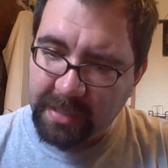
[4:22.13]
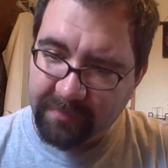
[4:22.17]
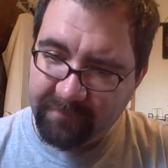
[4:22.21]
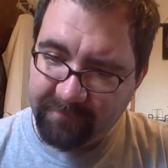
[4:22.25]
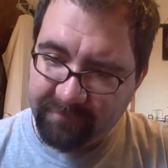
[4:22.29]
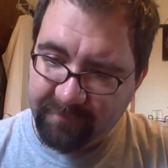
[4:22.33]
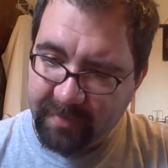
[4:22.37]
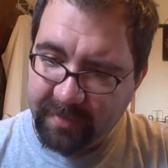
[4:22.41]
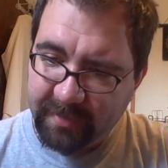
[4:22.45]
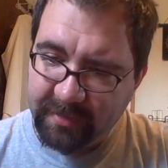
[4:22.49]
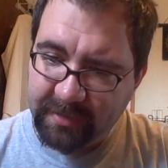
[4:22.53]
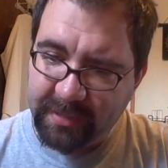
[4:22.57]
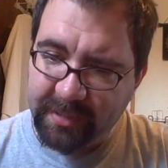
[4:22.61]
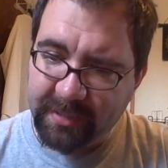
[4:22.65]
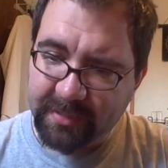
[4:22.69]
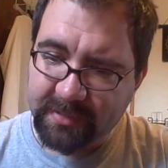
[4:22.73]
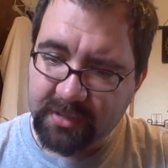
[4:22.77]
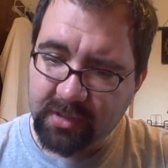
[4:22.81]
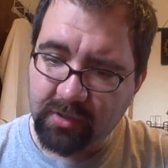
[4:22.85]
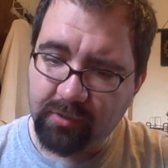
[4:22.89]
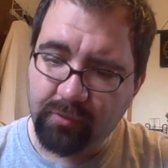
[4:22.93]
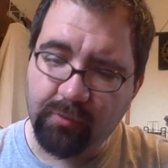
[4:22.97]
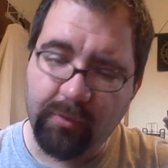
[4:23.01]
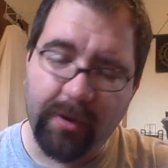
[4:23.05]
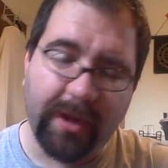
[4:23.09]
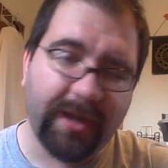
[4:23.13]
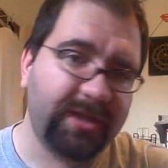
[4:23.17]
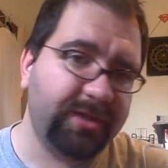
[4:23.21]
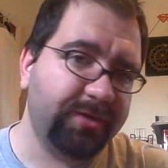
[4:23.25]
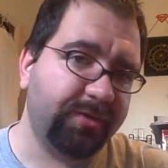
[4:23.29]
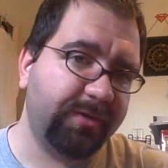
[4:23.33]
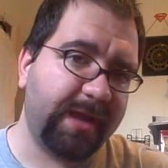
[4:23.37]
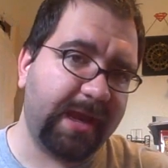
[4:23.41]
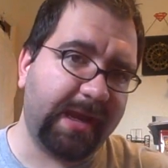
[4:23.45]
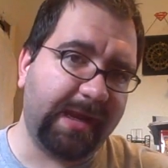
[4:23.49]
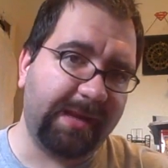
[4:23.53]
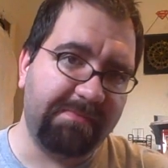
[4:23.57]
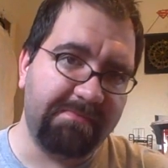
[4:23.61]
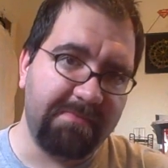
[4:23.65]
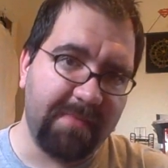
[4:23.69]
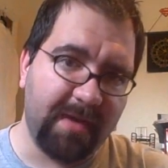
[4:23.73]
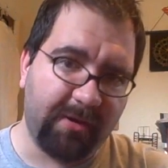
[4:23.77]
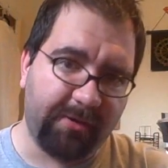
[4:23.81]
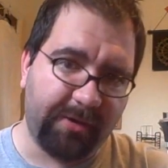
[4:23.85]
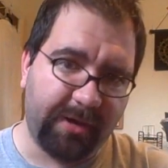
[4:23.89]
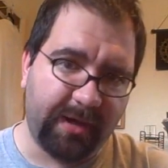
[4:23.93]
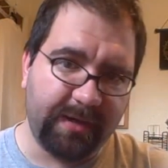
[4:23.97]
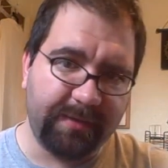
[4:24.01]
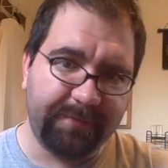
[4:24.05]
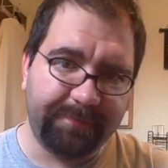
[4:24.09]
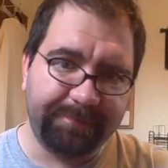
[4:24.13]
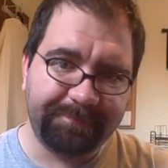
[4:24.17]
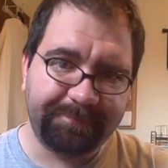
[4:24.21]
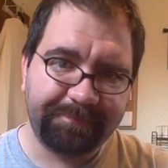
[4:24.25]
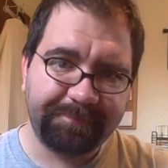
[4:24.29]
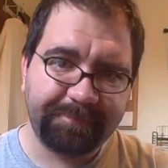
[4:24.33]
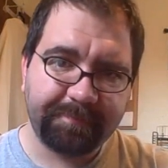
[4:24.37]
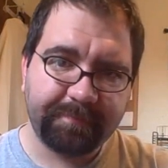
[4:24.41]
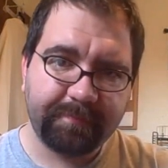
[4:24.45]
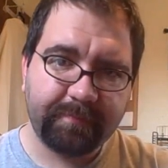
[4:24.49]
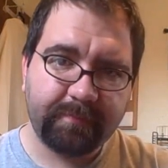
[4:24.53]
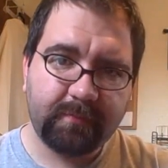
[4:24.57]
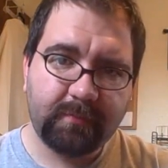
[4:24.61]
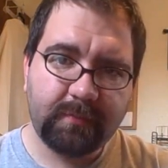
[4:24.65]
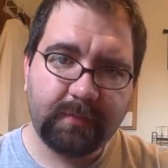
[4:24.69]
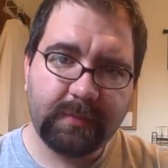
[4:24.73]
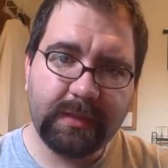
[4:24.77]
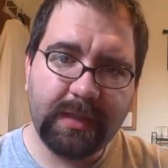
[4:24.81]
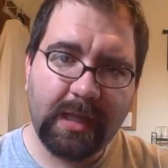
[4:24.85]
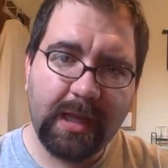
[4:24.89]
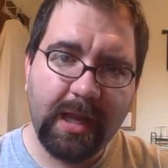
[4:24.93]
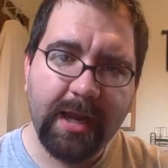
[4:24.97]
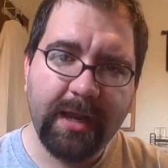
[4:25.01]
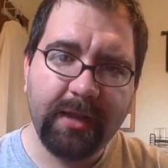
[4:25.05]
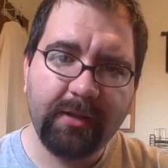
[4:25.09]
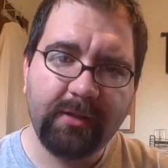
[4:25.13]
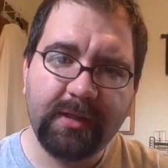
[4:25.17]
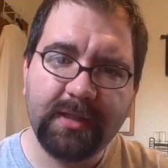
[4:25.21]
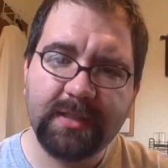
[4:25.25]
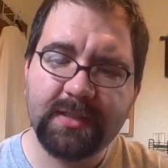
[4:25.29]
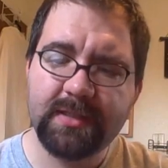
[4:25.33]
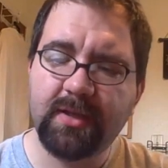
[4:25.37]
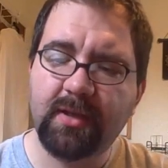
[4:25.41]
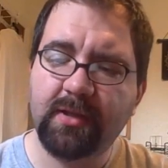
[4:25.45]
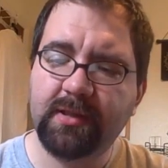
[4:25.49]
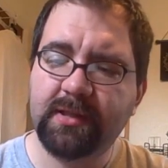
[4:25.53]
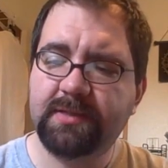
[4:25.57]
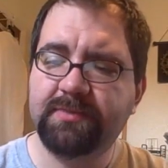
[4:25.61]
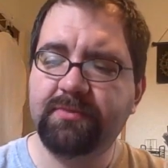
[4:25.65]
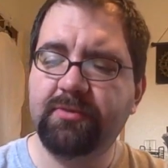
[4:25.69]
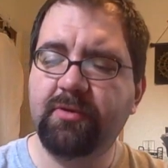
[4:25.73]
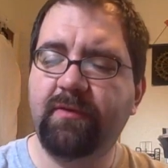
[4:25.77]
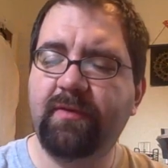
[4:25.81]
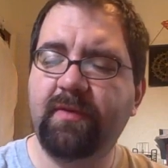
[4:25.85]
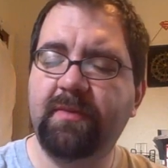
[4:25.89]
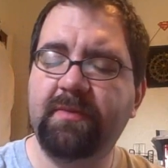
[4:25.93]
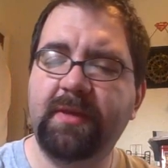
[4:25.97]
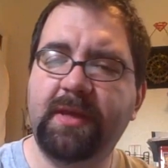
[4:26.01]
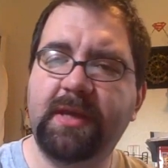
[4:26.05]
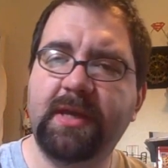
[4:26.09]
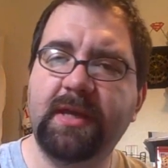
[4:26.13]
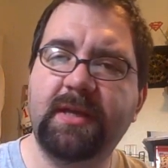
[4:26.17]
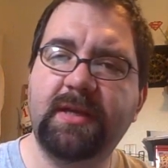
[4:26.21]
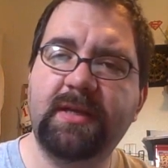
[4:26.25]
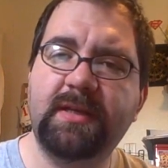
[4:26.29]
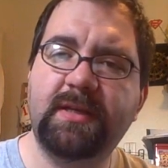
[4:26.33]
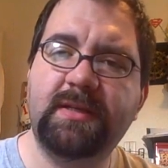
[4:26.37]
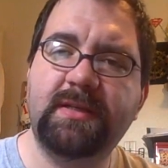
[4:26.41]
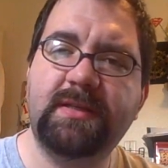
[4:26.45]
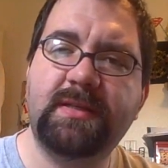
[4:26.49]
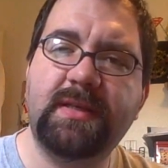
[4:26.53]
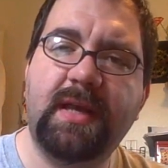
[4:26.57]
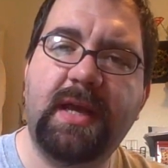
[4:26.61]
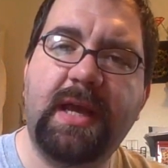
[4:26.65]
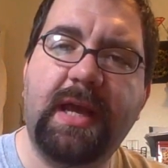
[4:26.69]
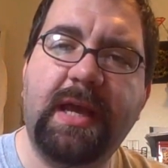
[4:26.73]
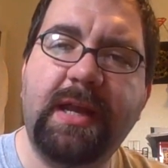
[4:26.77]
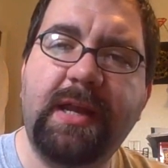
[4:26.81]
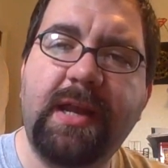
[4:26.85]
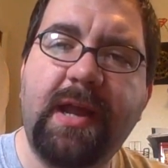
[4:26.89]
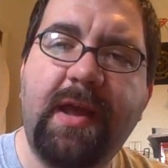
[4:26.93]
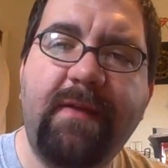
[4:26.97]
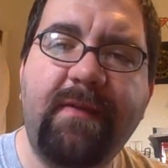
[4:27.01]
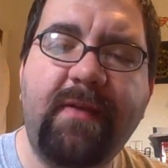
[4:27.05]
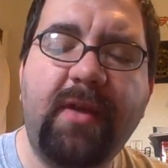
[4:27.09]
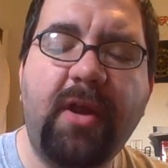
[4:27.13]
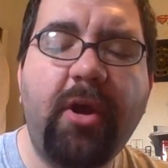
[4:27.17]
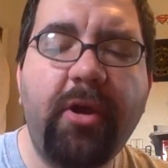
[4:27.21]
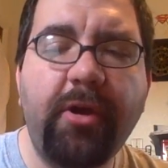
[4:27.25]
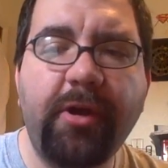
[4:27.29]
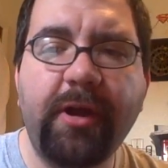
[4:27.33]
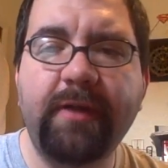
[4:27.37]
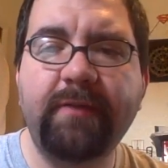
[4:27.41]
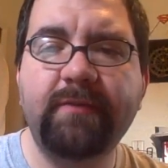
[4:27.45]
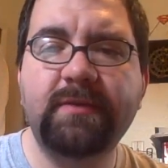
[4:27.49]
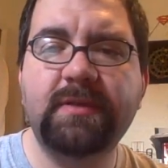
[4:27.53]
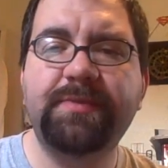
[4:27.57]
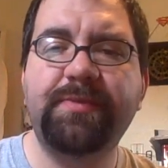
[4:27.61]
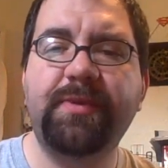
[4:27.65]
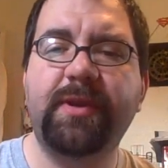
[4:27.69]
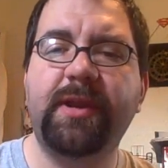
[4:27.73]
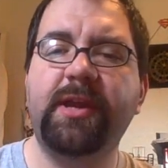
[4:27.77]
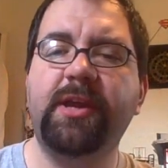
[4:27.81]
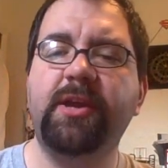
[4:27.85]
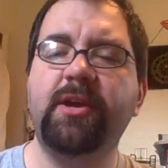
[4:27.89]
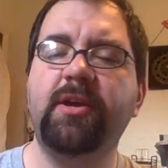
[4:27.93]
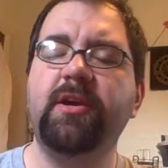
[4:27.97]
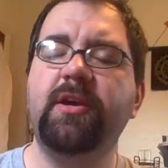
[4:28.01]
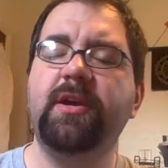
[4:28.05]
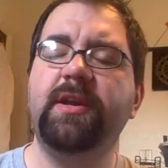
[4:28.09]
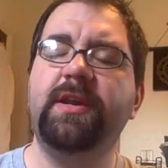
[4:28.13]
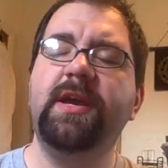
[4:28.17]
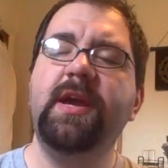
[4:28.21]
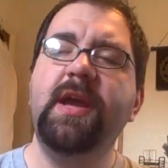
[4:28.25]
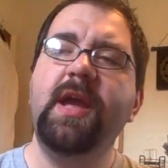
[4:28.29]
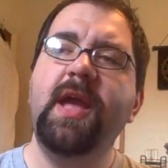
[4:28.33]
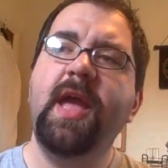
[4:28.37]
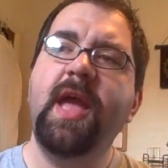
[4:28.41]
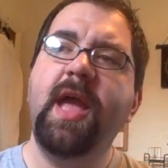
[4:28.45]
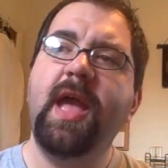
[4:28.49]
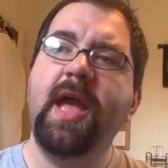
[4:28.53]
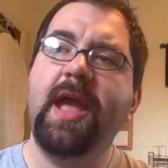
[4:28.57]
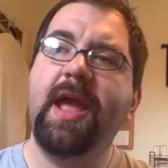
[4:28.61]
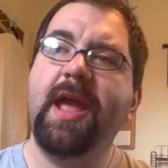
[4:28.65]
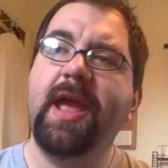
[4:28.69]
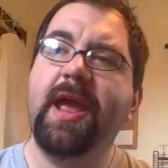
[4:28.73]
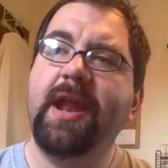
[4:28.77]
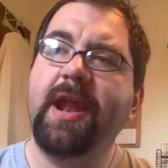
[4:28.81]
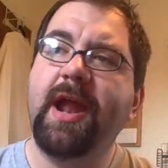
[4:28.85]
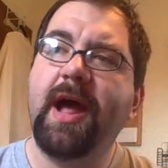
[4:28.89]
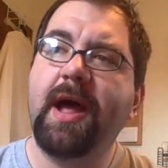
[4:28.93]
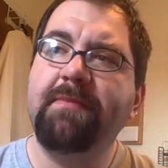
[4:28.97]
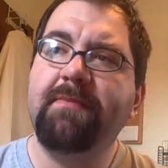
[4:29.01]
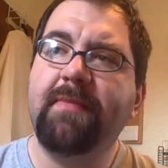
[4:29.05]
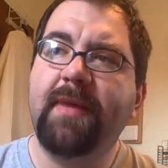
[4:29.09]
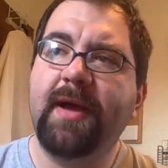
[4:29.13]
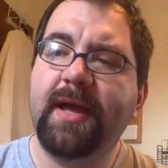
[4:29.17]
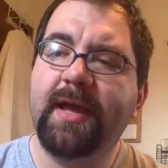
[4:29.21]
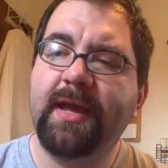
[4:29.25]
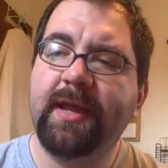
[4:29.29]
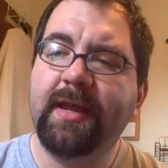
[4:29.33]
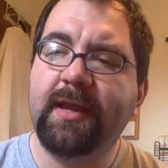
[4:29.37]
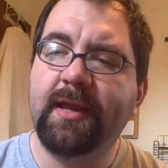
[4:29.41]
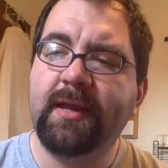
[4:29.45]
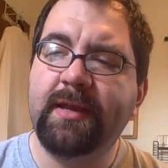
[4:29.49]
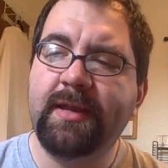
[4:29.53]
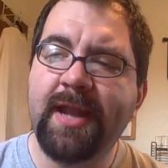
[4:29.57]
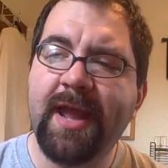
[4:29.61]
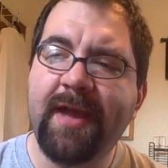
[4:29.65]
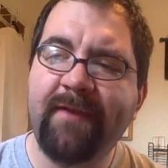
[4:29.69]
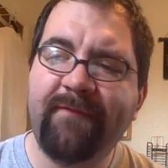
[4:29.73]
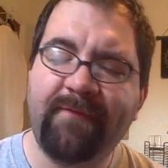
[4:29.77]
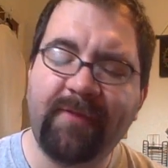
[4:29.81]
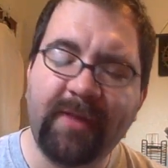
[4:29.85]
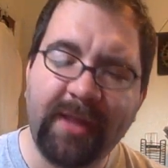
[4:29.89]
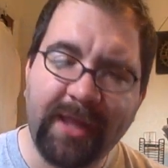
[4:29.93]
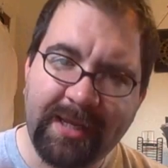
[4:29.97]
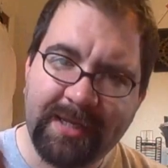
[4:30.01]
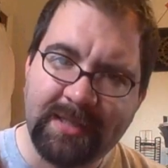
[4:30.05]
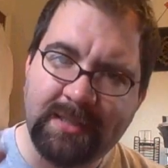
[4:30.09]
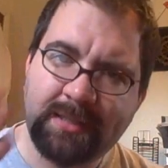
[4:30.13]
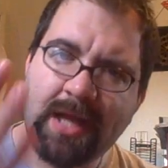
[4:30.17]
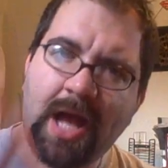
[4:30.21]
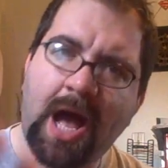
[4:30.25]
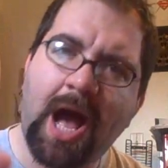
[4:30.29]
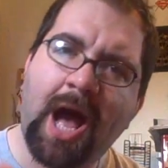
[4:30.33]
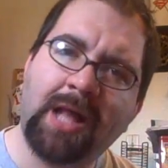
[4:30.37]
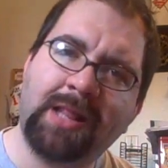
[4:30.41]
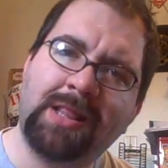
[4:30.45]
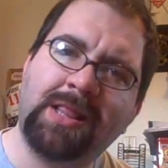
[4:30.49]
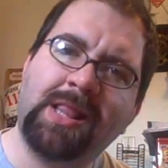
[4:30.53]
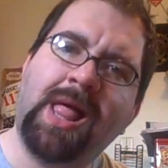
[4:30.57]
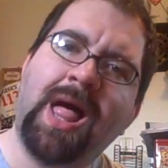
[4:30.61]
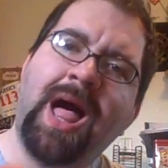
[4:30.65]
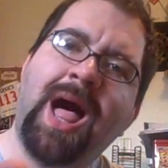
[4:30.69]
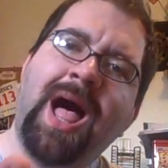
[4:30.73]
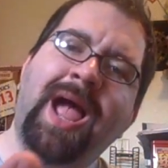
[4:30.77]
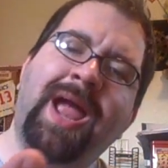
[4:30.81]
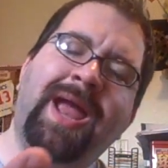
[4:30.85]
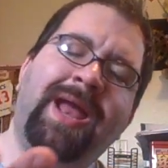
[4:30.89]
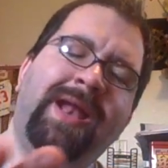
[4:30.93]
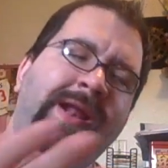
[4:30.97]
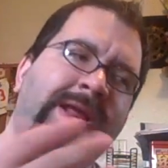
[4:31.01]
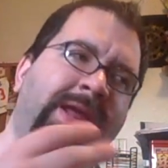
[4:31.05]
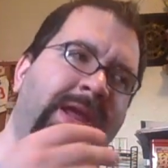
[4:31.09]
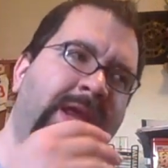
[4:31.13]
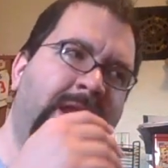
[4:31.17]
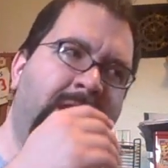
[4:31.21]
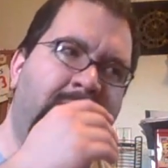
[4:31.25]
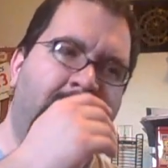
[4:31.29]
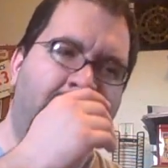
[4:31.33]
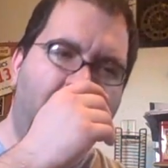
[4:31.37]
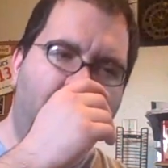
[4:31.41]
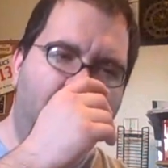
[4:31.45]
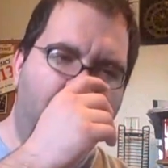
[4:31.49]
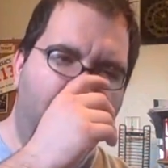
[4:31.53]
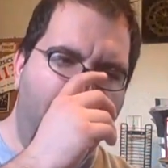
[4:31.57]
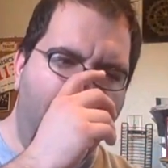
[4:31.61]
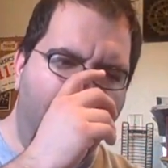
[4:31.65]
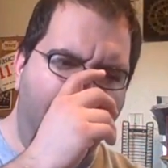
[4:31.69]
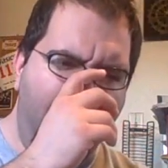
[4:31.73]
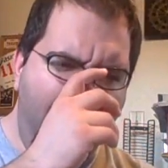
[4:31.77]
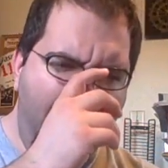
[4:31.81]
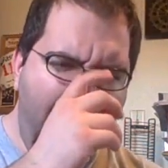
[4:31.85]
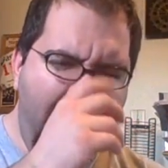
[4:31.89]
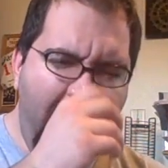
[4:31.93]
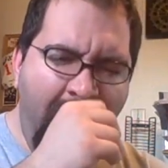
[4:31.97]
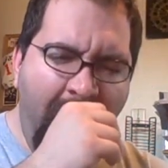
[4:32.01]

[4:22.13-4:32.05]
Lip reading: And finally, I saw Rachel Getting Married. I only saw this movie because I heard it was pretty good, and on my Netflix online queue,